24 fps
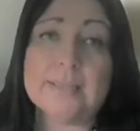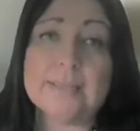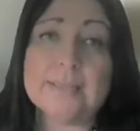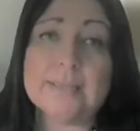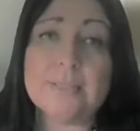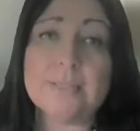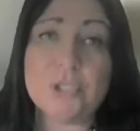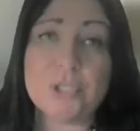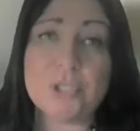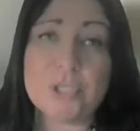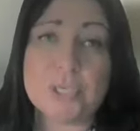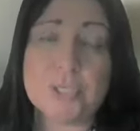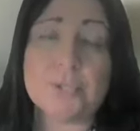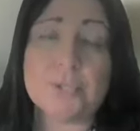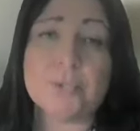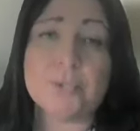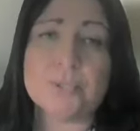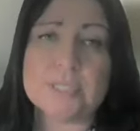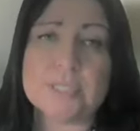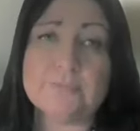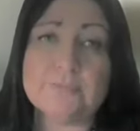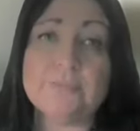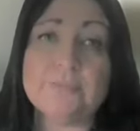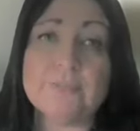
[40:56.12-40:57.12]
did not
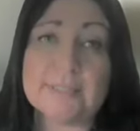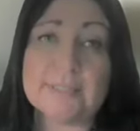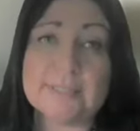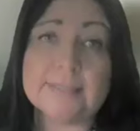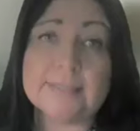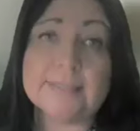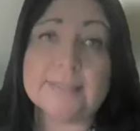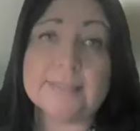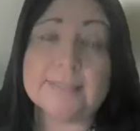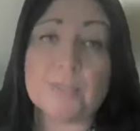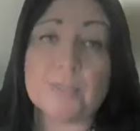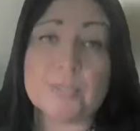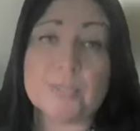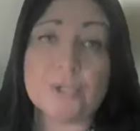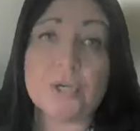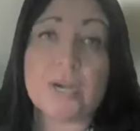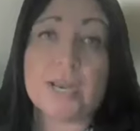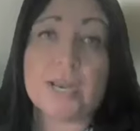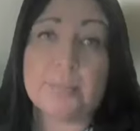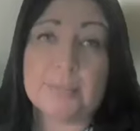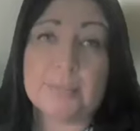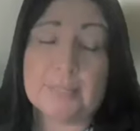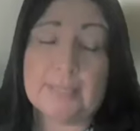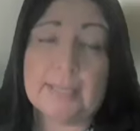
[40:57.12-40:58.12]
always share those
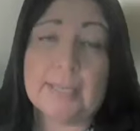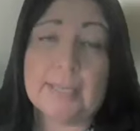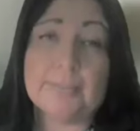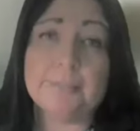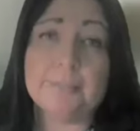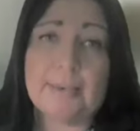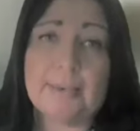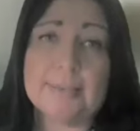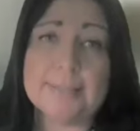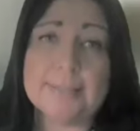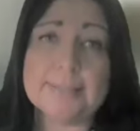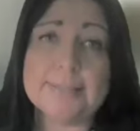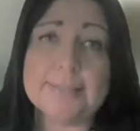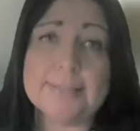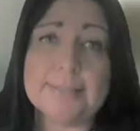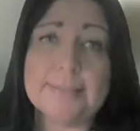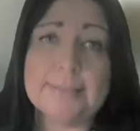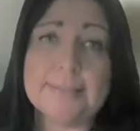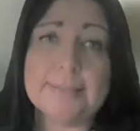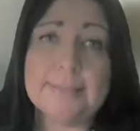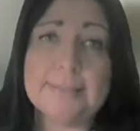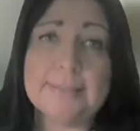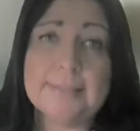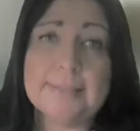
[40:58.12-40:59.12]
funds with tribal
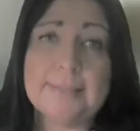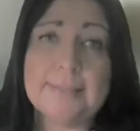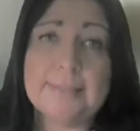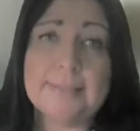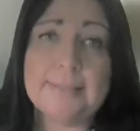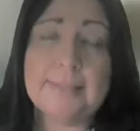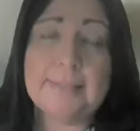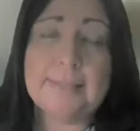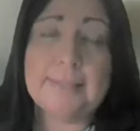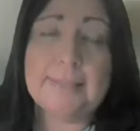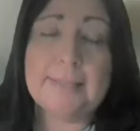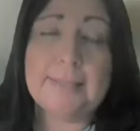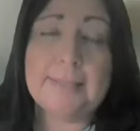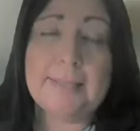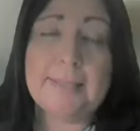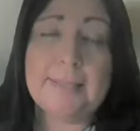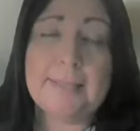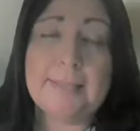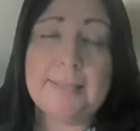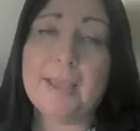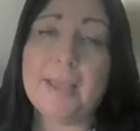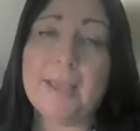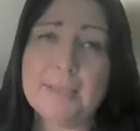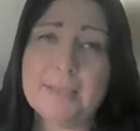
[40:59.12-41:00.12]
libraries
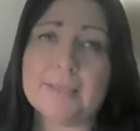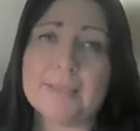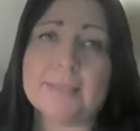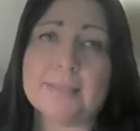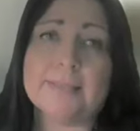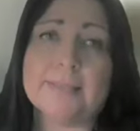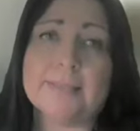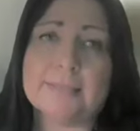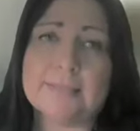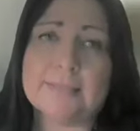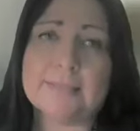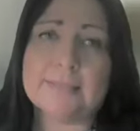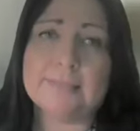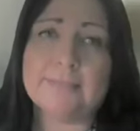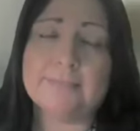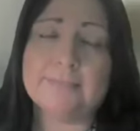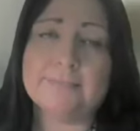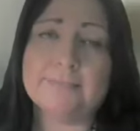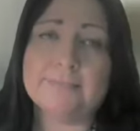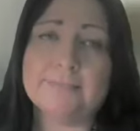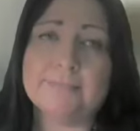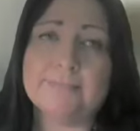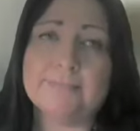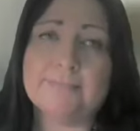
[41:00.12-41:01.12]

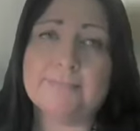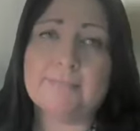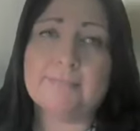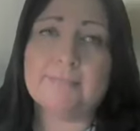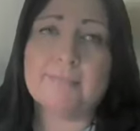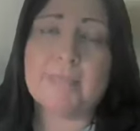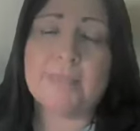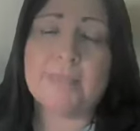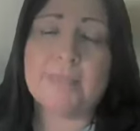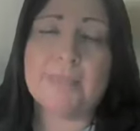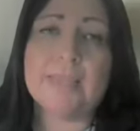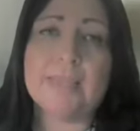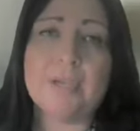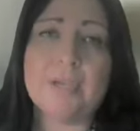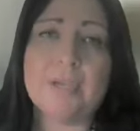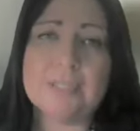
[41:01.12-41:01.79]
because